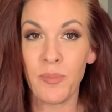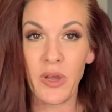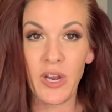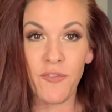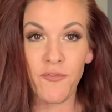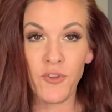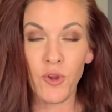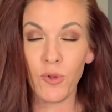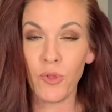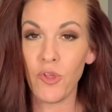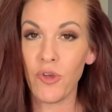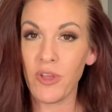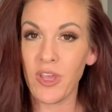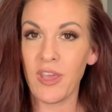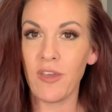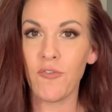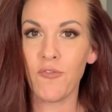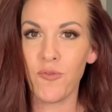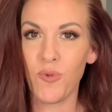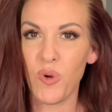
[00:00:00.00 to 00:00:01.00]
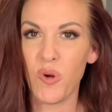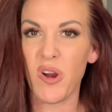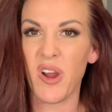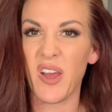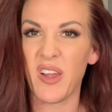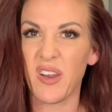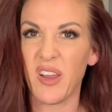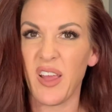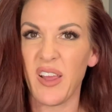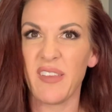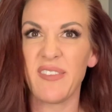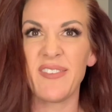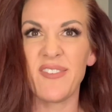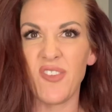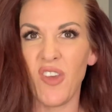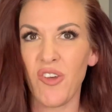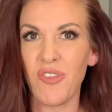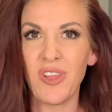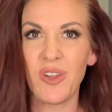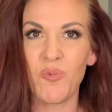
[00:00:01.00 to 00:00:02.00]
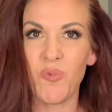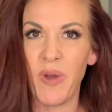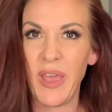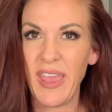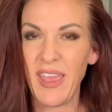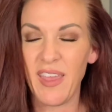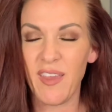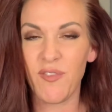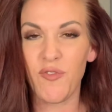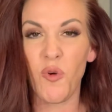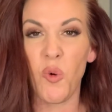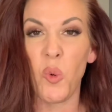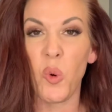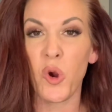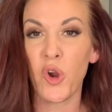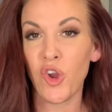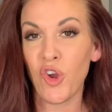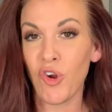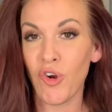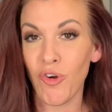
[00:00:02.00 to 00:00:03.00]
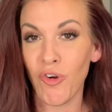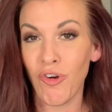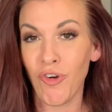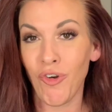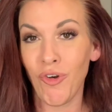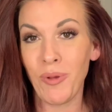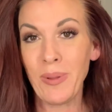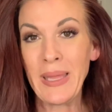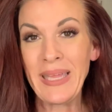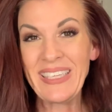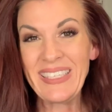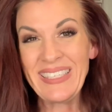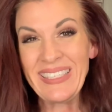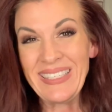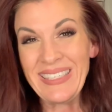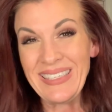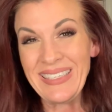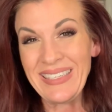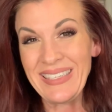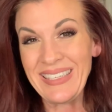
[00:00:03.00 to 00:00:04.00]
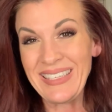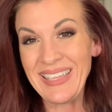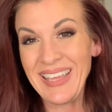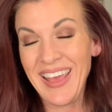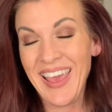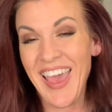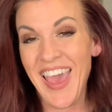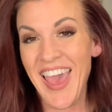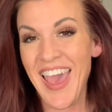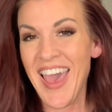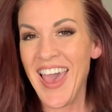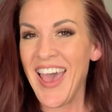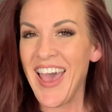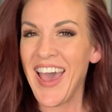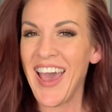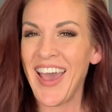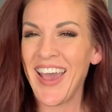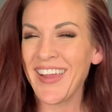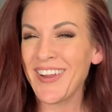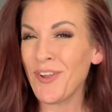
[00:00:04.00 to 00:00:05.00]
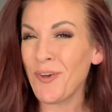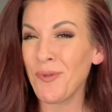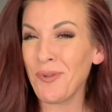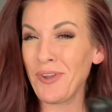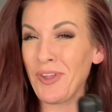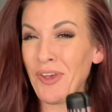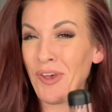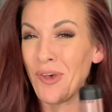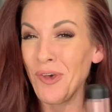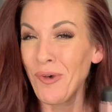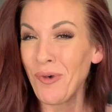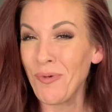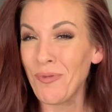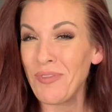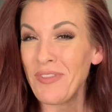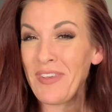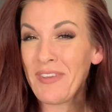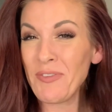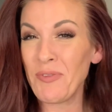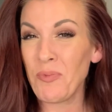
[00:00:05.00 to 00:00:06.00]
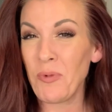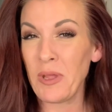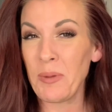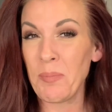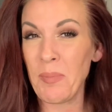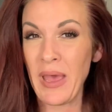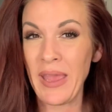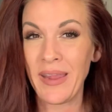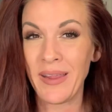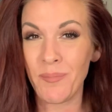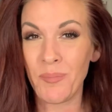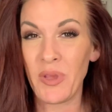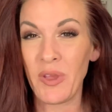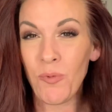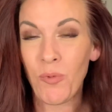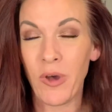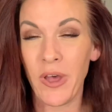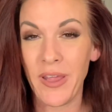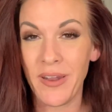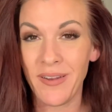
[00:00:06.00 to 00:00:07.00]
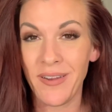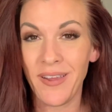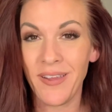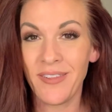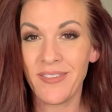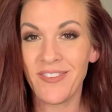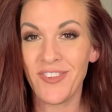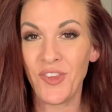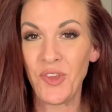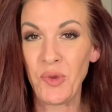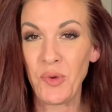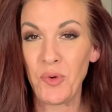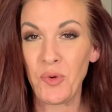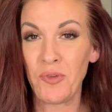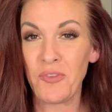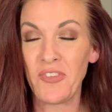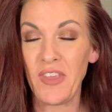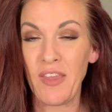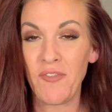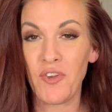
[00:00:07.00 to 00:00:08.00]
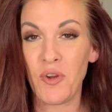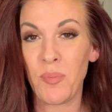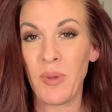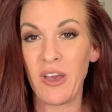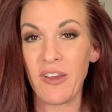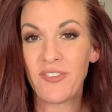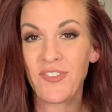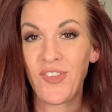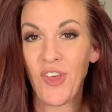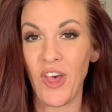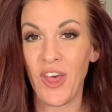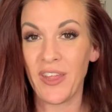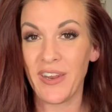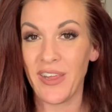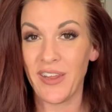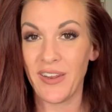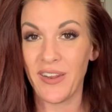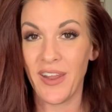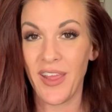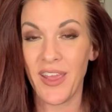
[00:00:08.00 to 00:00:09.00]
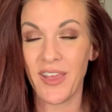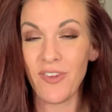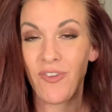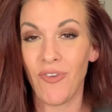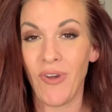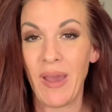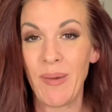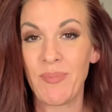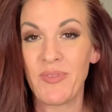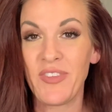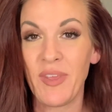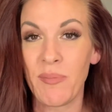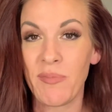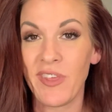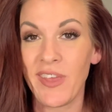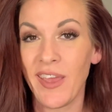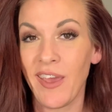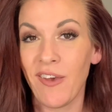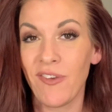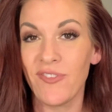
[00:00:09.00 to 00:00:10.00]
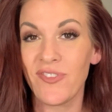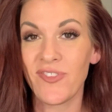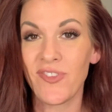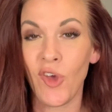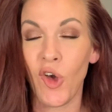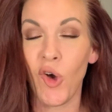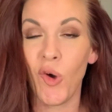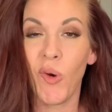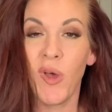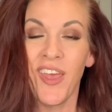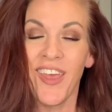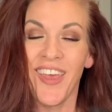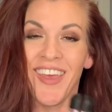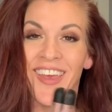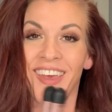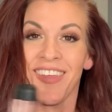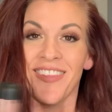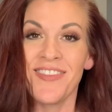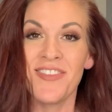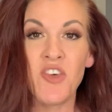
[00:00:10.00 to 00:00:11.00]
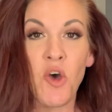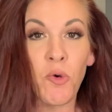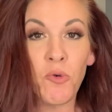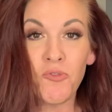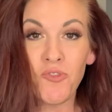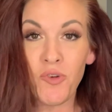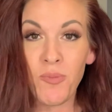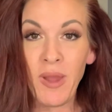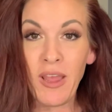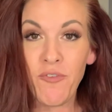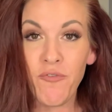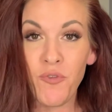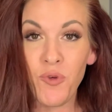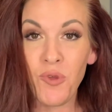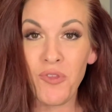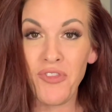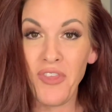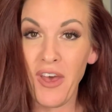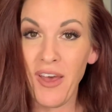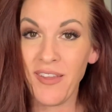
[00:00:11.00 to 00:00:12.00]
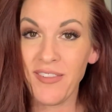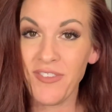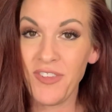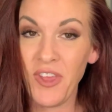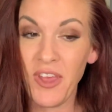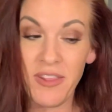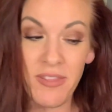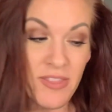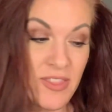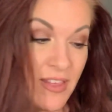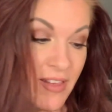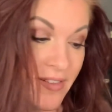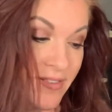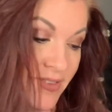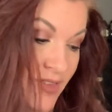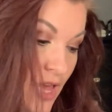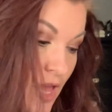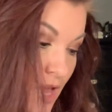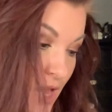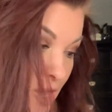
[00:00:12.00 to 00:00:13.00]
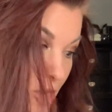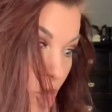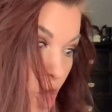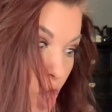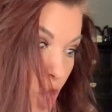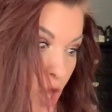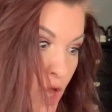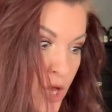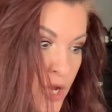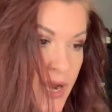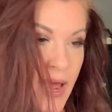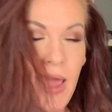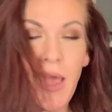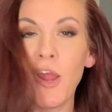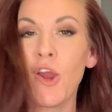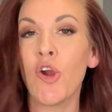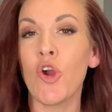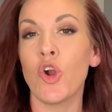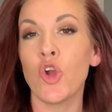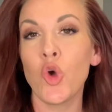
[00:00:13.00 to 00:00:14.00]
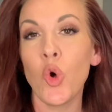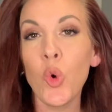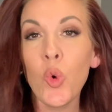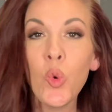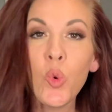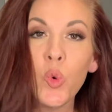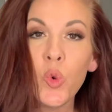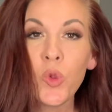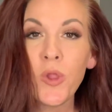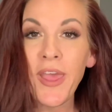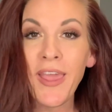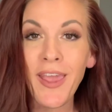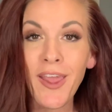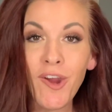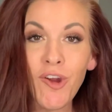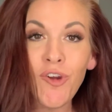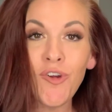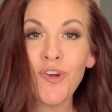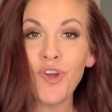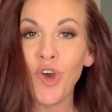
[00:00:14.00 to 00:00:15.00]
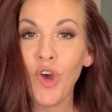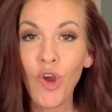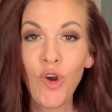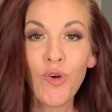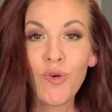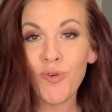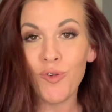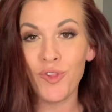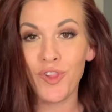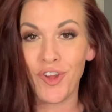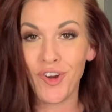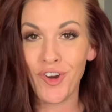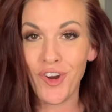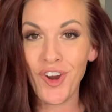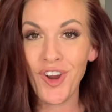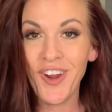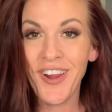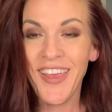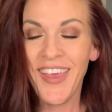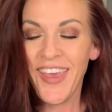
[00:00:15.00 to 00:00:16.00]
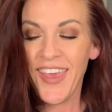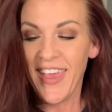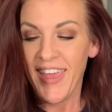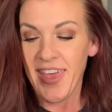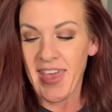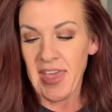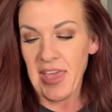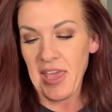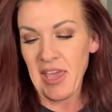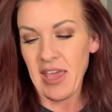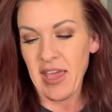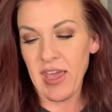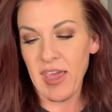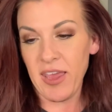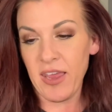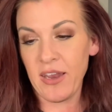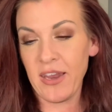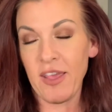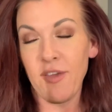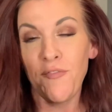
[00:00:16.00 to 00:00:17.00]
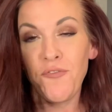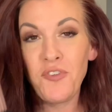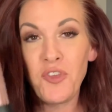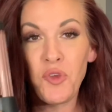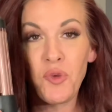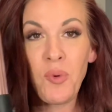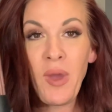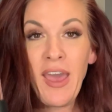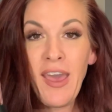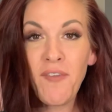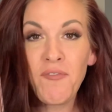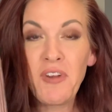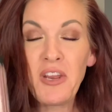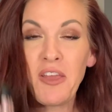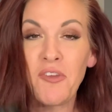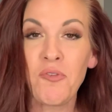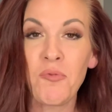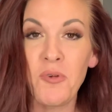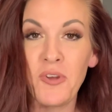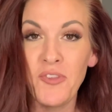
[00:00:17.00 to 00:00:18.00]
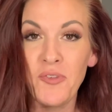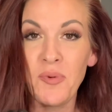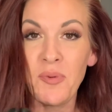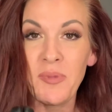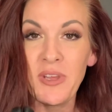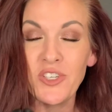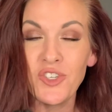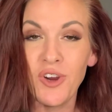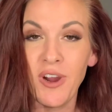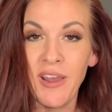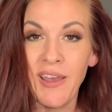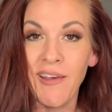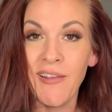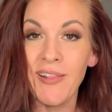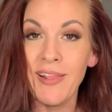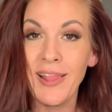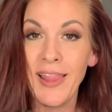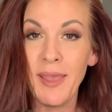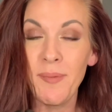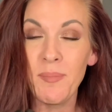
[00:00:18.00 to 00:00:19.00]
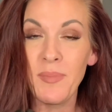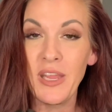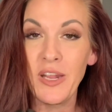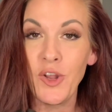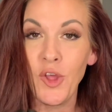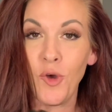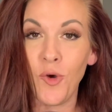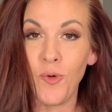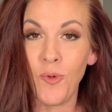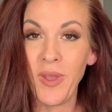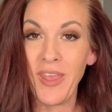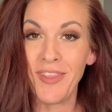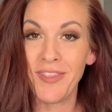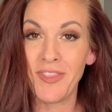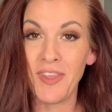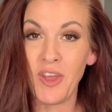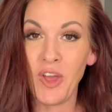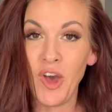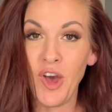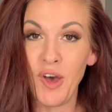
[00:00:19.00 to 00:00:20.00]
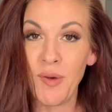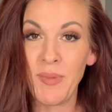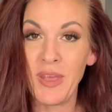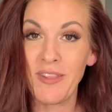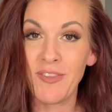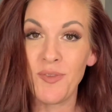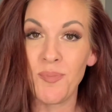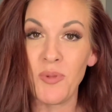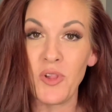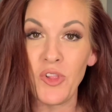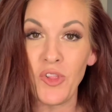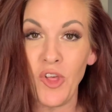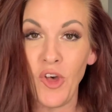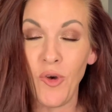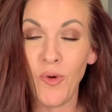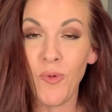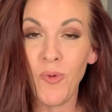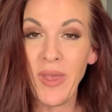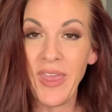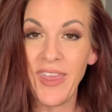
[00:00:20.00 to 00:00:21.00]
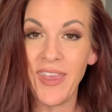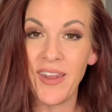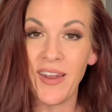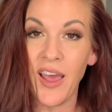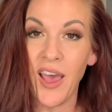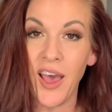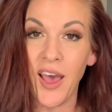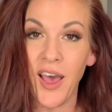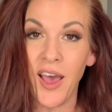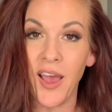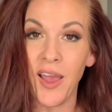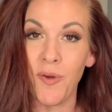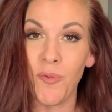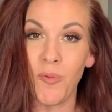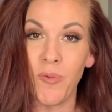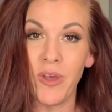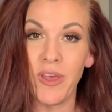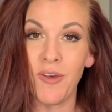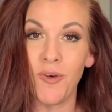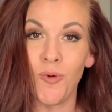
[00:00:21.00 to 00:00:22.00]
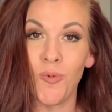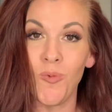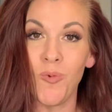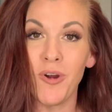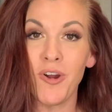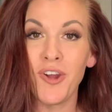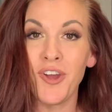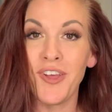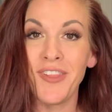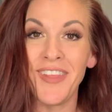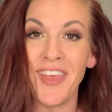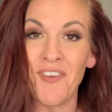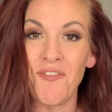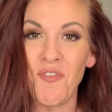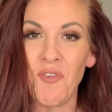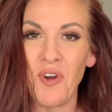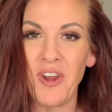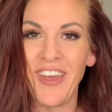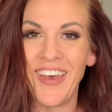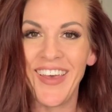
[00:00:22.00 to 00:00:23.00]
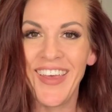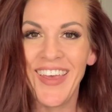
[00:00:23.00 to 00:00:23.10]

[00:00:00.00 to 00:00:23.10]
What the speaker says: But if you're looking for a nice solid wave or curl, I don't know. This one might be one to save your bucks on and grab something else. So those are my full thoughts on this Conair Cool Air Curler. And if you have any other ones you want me to try out, let me know in the comments below and I will work on that for you.